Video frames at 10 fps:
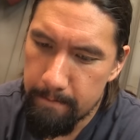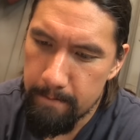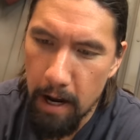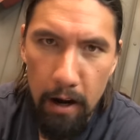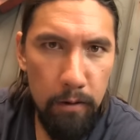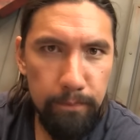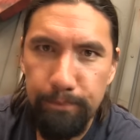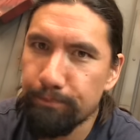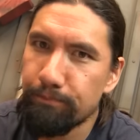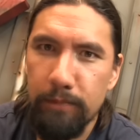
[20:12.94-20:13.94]
No,
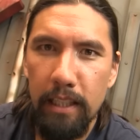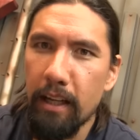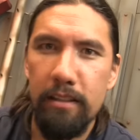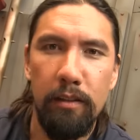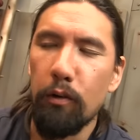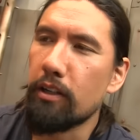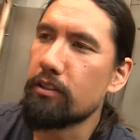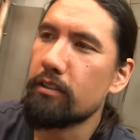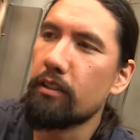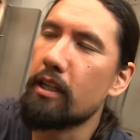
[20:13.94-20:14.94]
didn't answer the
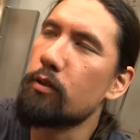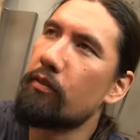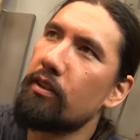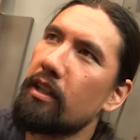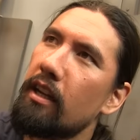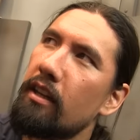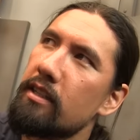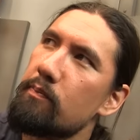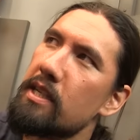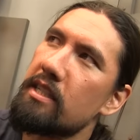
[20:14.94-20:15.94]
question. Okay, do I feel like
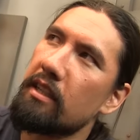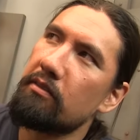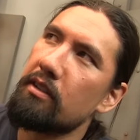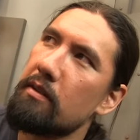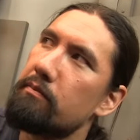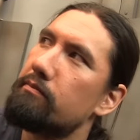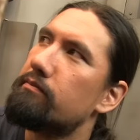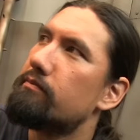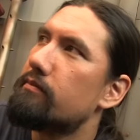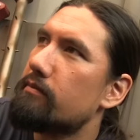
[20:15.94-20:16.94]
anything's missing from
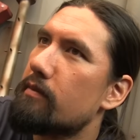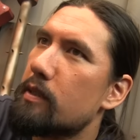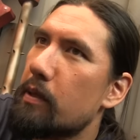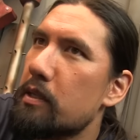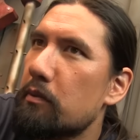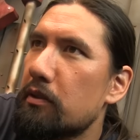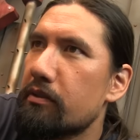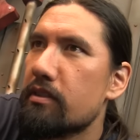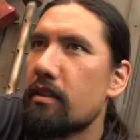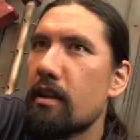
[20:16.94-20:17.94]
Space
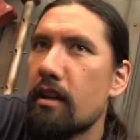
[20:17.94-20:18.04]
Wolves?